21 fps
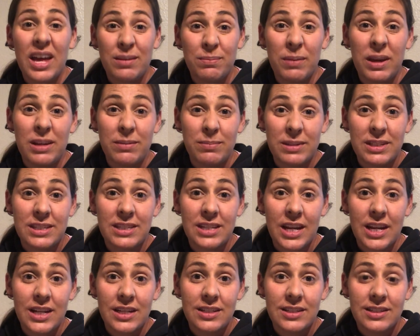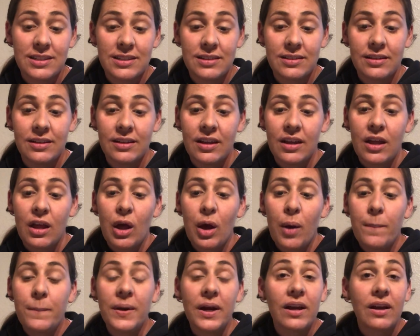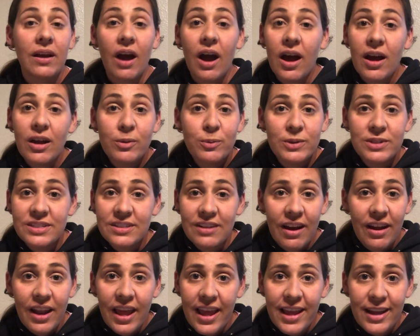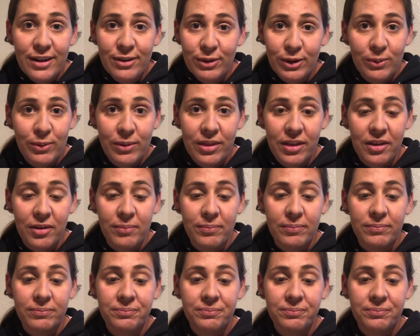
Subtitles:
had made mistakes, but God was not angry with him.